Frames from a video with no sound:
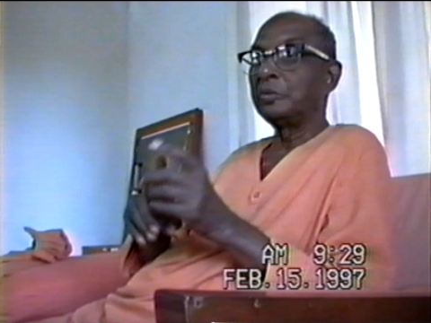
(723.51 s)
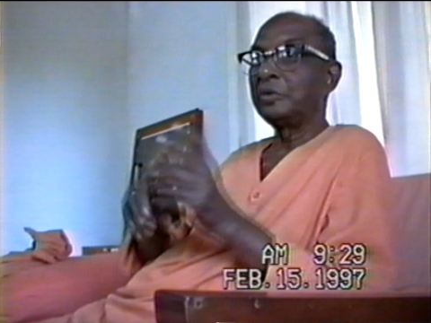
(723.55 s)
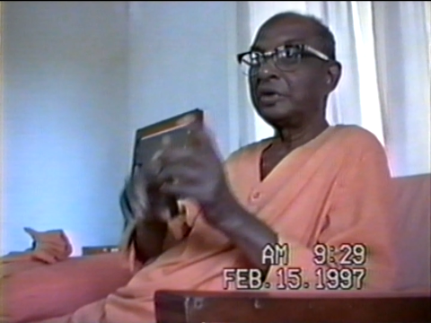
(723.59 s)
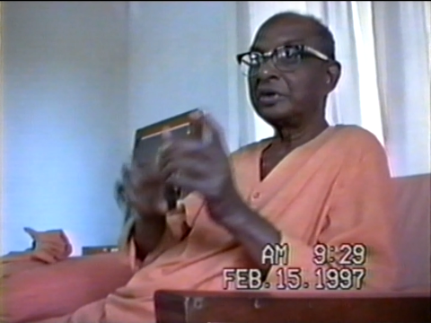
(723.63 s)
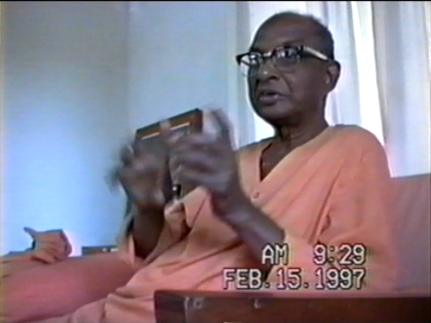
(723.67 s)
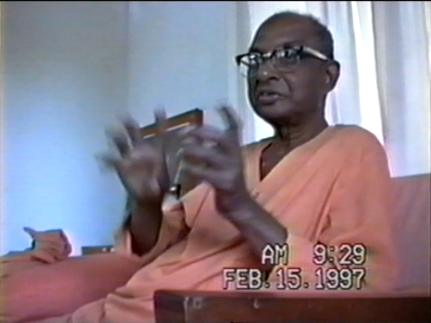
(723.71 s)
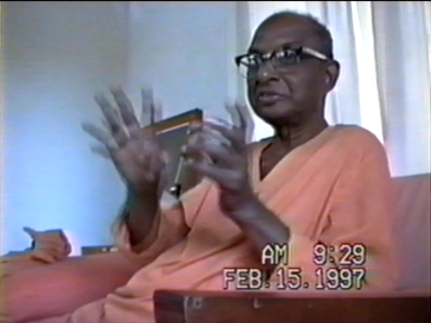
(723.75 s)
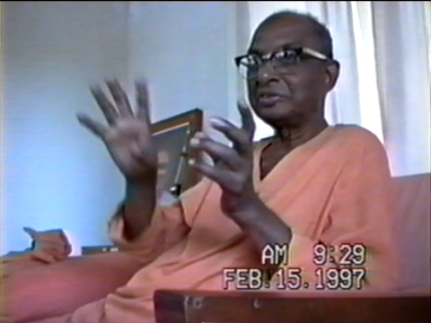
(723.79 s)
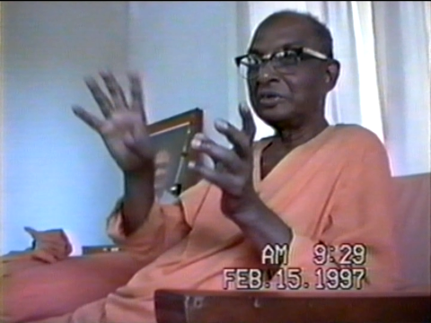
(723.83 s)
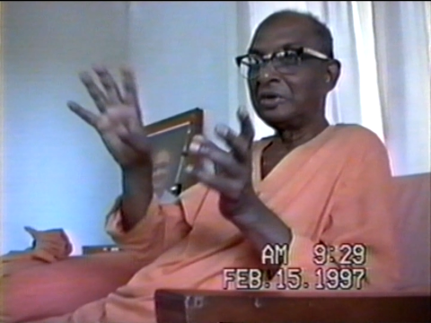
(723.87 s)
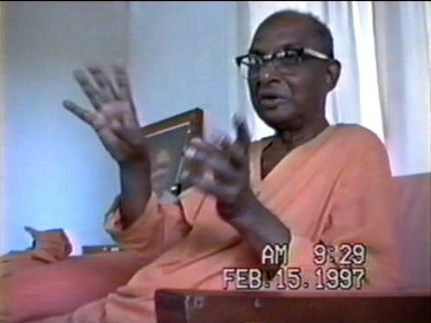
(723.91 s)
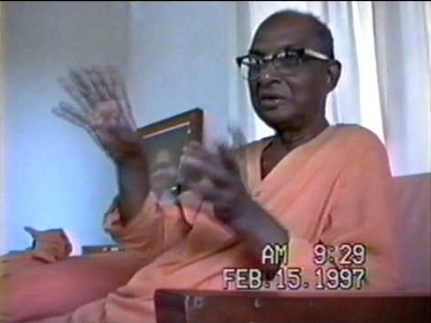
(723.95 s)

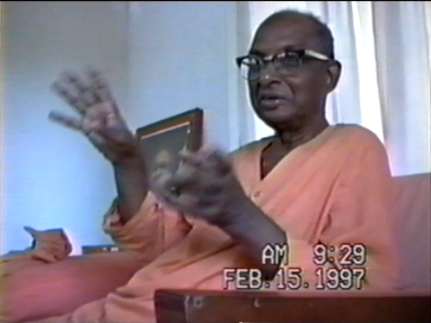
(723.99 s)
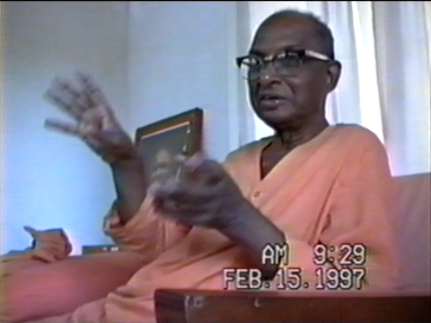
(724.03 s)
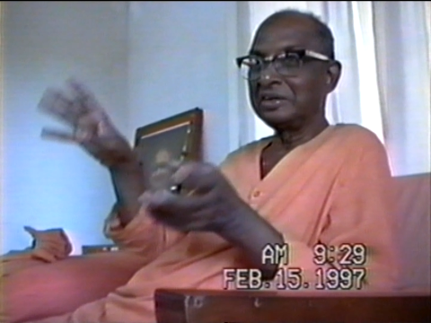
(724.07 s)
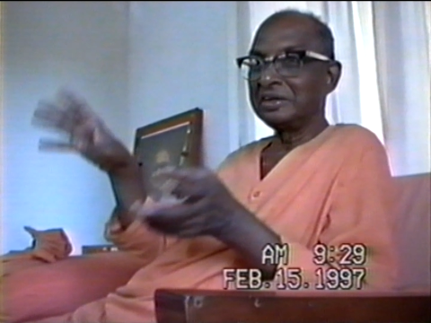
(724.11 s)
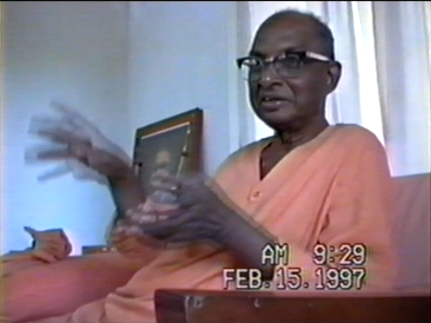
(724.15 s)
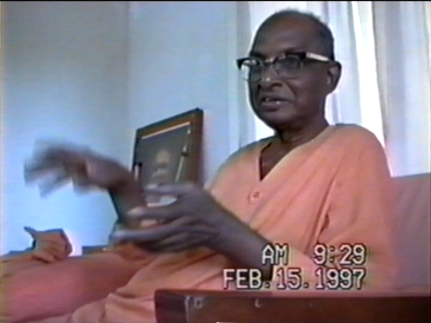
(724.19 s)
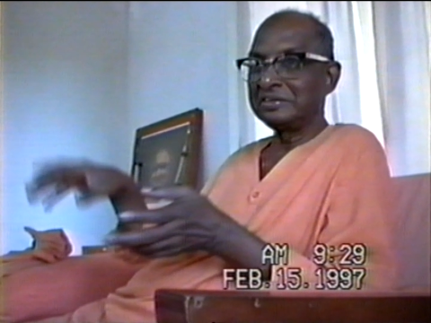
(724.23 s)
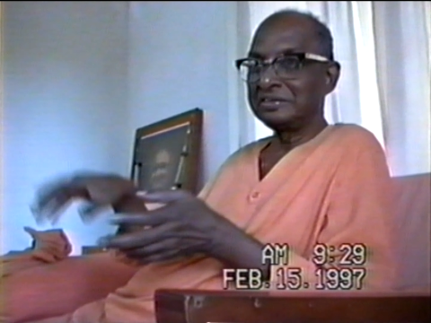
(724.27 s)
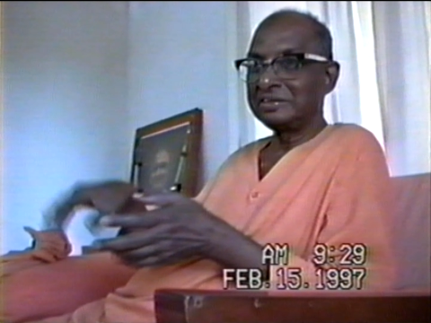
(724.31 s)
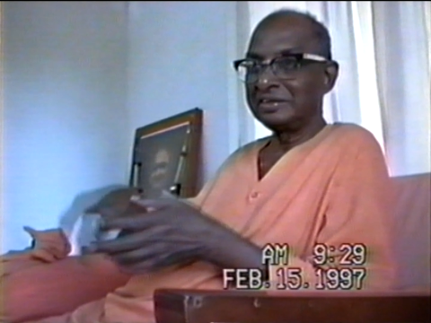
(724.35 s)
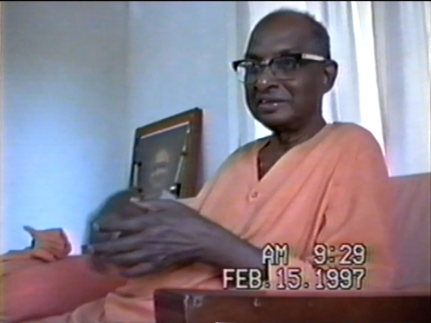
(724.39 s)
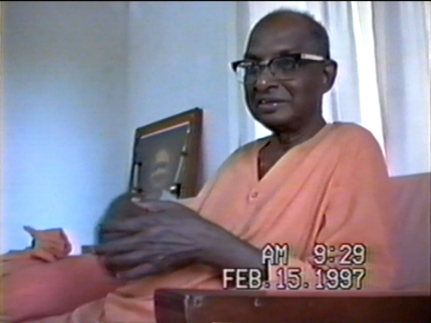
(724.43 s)
works all
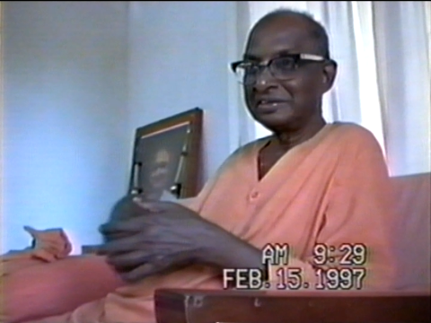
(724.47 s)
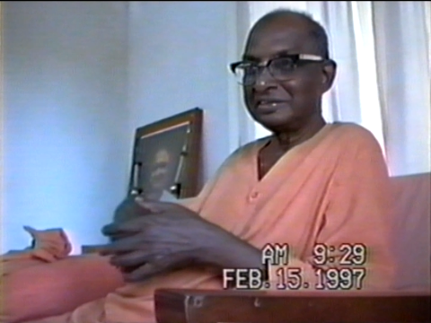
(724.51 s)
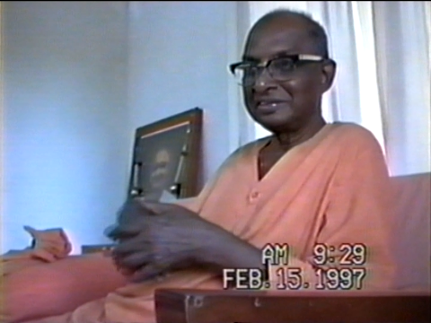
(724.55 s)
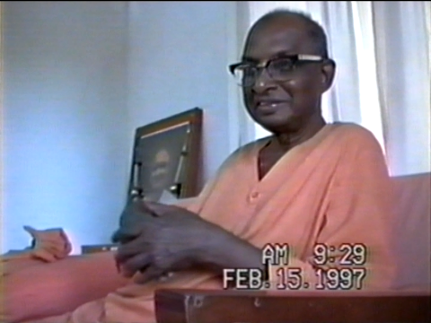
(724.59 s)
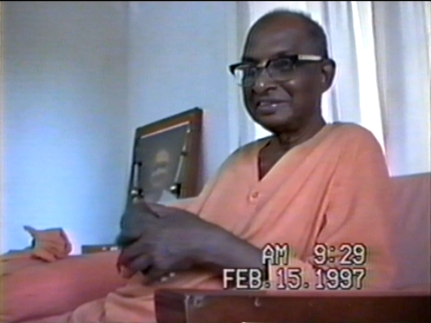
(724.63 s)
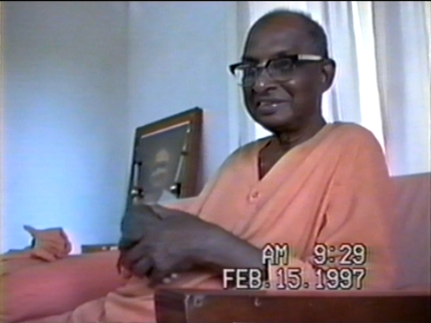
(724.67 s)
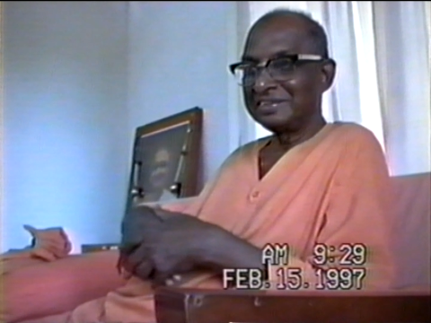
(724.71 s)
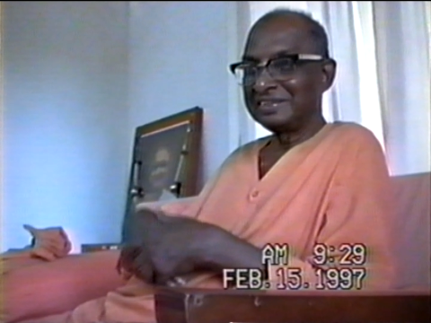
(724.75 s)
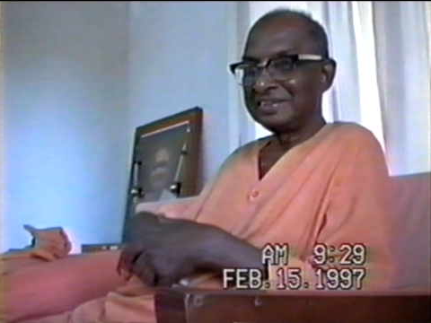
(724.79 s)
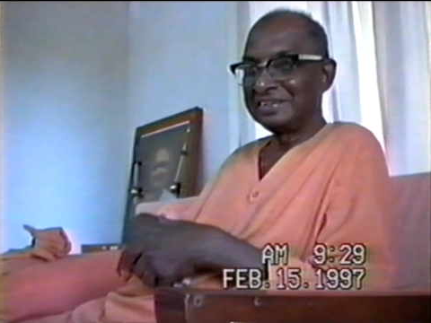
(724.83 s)
these things.